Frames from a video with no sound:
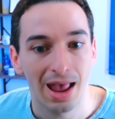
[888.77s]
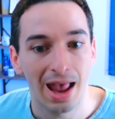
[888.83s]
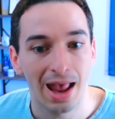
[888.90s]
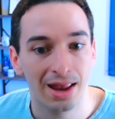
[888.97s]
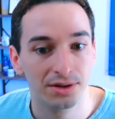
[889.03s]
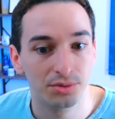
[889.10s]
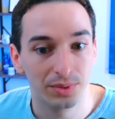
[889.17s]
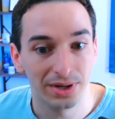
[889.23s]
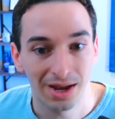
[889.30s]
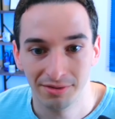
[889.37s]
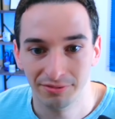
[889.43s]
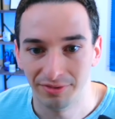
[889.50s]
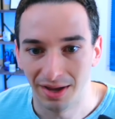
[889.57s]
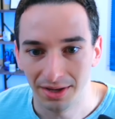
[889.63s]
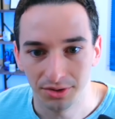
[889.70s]
and we
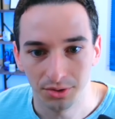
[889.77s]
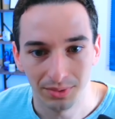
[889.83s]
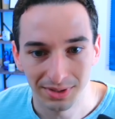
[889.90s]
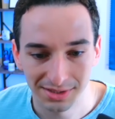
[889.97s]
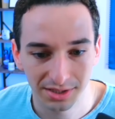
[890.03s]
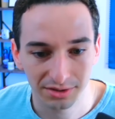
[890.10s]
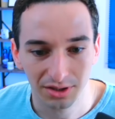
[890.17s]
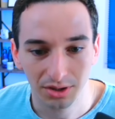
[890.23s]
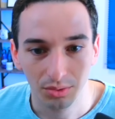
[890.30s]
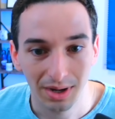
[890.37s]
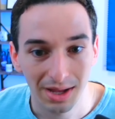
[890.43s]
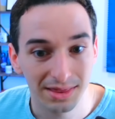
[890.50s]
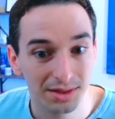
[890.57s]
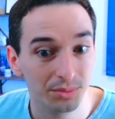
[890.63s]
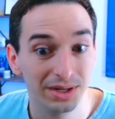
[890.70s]
have value is zero,
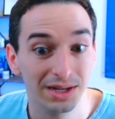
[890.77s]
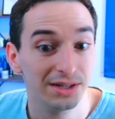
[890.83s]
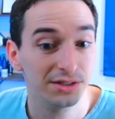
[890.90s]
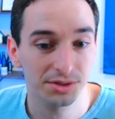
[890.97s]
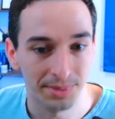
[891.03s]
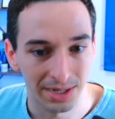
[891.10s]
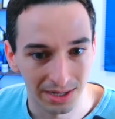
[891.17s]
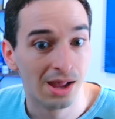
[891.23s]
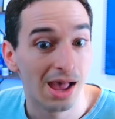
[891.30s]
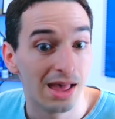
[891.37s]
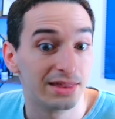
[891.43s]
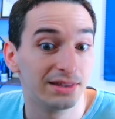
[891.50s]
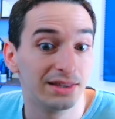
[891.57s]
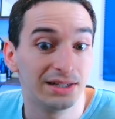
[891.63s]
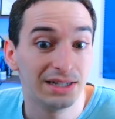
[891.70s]
and then we increment it.
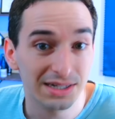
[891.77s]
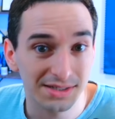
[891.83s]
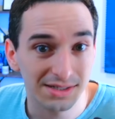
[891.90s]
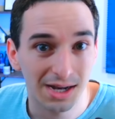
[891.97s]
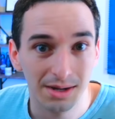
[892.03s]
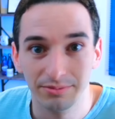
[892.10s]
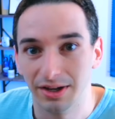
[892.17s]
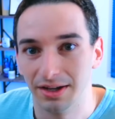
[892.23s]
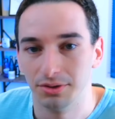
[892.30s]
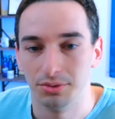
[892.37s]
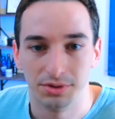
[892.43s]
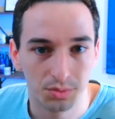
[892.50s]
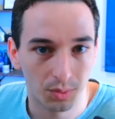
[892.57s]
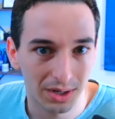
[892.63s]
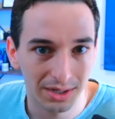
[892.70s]
And then the next time value
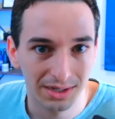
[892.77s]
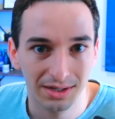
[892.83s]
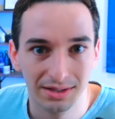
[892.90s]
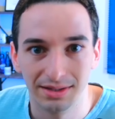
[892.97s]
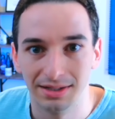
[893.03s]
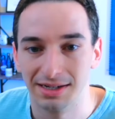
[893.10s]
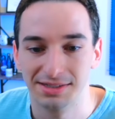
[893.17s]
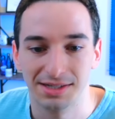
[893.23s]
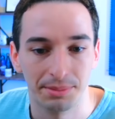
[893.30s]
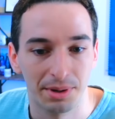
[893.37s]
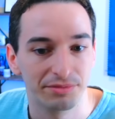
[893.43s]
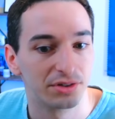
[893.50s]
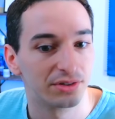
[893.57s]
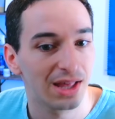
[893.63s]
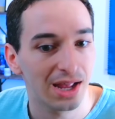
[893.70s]
is one, the next time
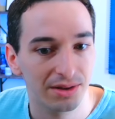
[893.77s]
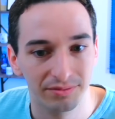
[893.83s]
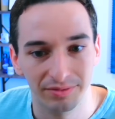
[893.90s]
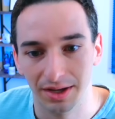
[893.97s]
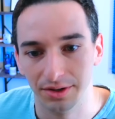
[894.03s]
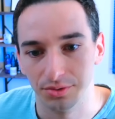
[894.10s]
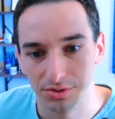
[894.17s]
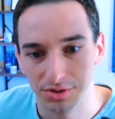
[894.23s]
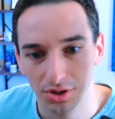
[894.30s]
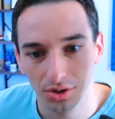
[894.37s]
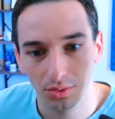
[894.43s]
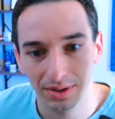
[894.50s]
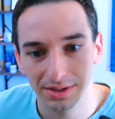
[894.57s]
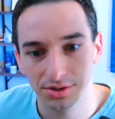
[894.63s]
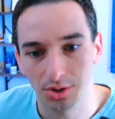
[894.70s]
after that value is
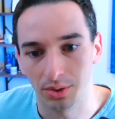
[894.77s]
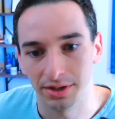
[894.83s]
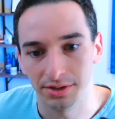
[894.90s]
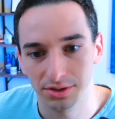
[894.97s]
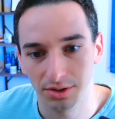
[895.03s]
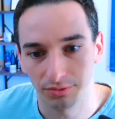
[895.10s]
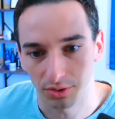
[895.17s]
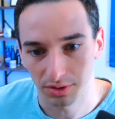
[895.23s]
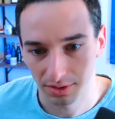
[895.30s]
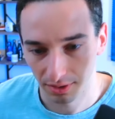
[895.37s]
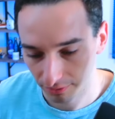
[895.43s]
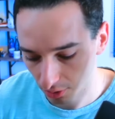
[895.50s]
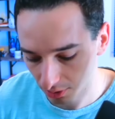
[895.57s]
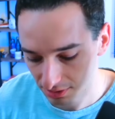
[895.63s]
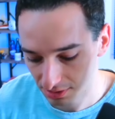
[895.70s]
two, and so on and so forth.
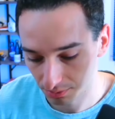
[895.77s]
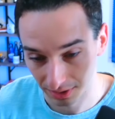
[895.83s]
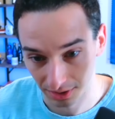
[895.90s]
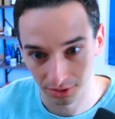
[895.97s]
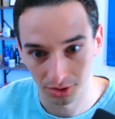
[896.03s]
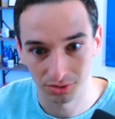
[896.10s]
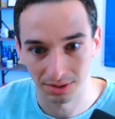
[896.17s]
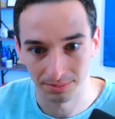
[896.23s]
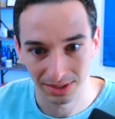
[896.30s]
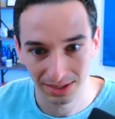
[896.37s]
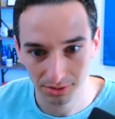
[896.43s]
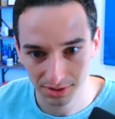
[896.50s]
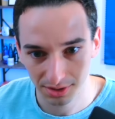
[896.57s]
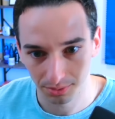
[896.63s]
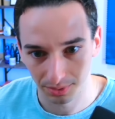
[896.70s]
Of course, we could do something
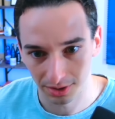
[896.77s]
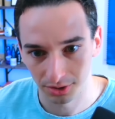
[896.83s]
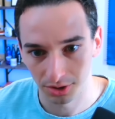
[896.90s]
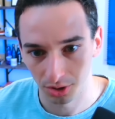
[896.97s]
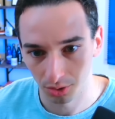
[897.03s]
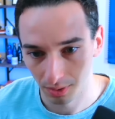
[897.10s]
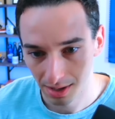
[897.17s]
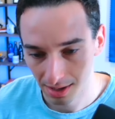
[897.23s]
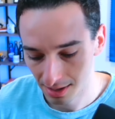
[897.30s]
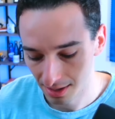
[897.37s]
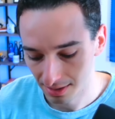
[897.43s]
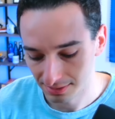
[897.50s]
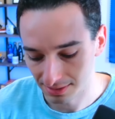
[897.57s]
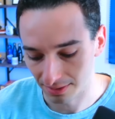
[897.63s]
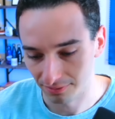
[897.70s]
else here. We could do,
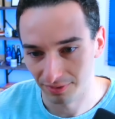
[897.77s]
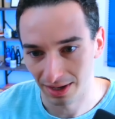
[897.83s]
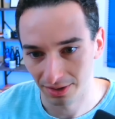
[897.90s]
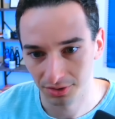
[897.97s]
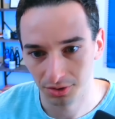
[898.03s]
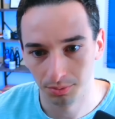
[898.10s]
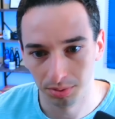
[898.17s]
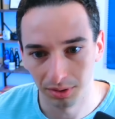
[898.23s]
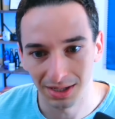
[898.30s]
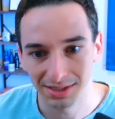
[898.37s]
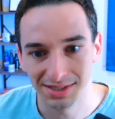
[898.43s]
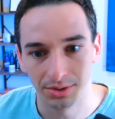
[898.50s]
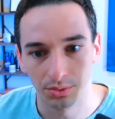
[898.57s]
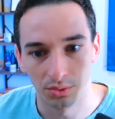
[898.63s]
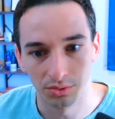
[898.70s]
say, value
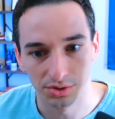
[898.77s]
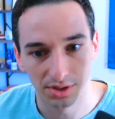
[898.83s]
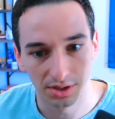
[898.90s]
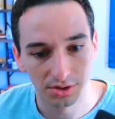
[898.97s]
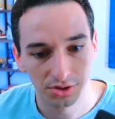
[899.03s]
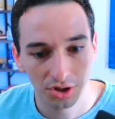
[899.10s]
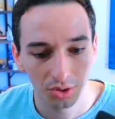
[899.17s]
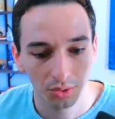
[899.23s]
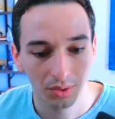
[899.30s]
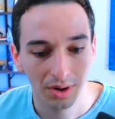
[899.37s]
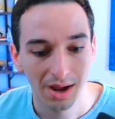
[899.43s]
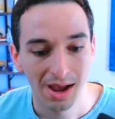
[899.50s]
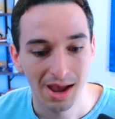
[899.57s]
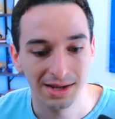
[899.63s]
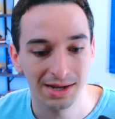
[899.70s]
plus equals two,
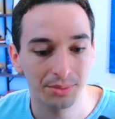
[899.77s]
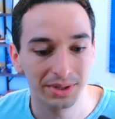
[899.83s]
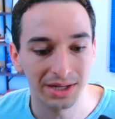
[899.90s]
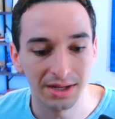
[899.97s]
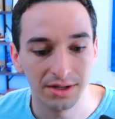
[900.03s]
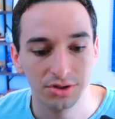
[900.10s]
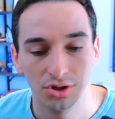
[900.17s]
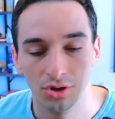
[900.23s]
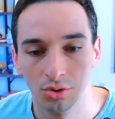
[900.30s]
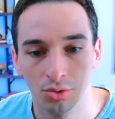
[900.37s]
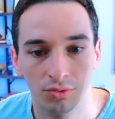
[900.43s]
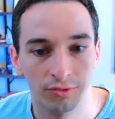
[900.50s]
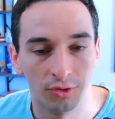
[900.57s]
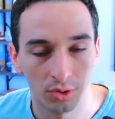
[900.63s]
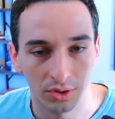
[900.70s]
and now we get two,
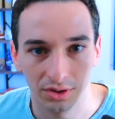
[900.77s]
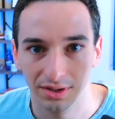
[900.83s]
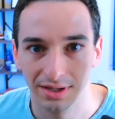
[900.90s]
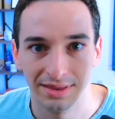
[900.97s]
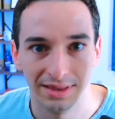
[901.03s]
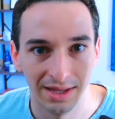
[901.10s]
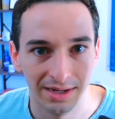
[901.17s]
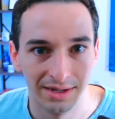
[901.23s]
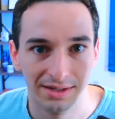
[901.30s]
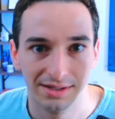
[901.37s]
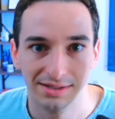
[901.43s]
four, and then